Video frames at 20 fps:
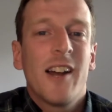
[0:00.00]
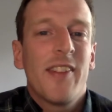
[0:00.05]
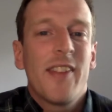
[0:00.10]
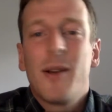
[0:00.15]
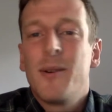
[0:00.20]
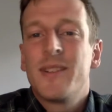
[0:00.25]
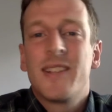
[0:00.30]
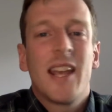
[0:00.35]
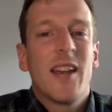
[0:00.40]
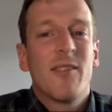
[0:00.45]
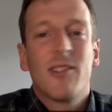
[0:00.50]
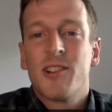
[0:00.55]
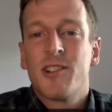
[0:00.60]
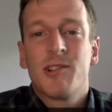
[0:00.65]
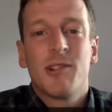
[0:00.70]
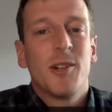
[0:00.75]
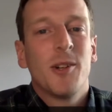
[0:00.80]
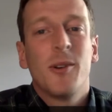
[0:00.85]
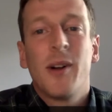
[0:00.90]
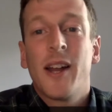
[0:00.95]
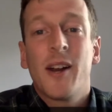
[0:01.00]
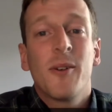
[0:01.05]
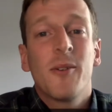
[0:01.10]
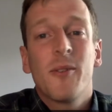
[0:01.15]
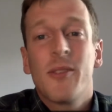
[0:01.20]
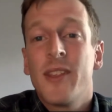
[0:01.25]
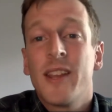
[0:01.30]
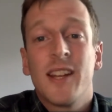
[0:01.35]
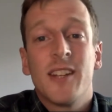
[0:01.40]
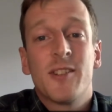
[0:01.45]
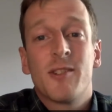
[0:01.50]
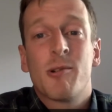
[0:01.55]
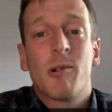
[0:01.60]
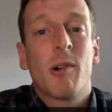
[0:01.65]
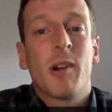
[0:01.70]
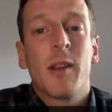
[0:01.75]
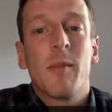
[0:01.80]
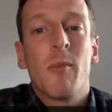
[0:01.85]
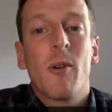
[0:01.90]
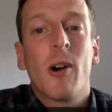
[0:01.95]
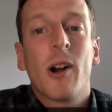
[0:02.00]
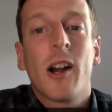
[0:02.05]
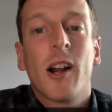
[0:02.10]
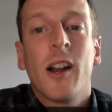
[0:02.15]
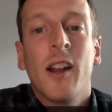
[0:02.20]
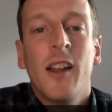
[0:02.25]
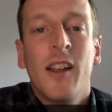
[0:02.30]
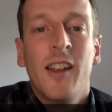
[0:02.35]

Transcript: that was ever true, I don't think it's true anymore.